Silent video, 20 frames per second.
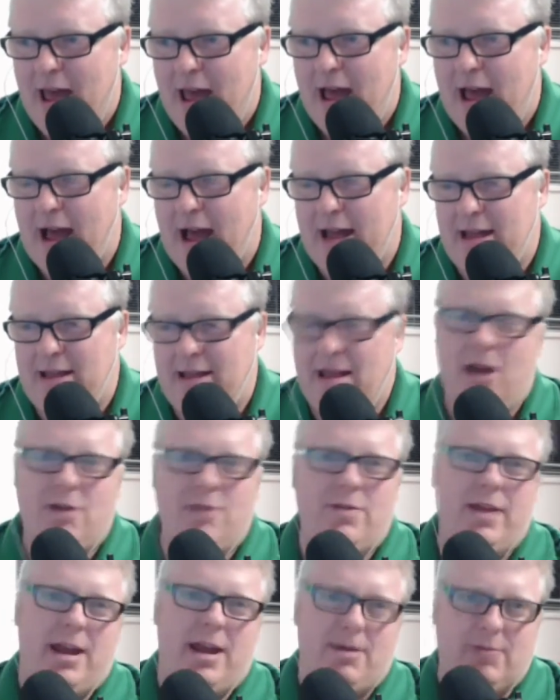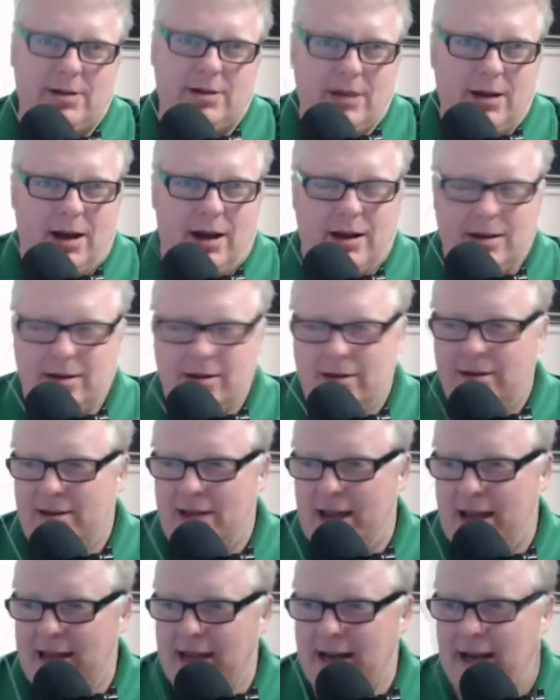over there in
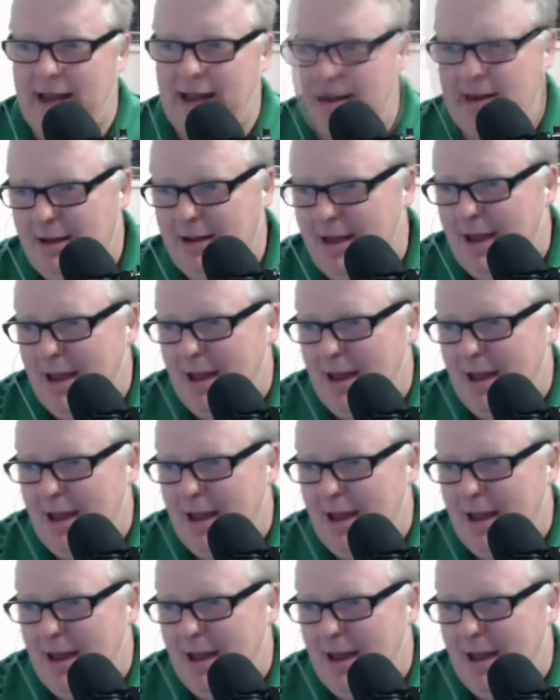Yankee Land.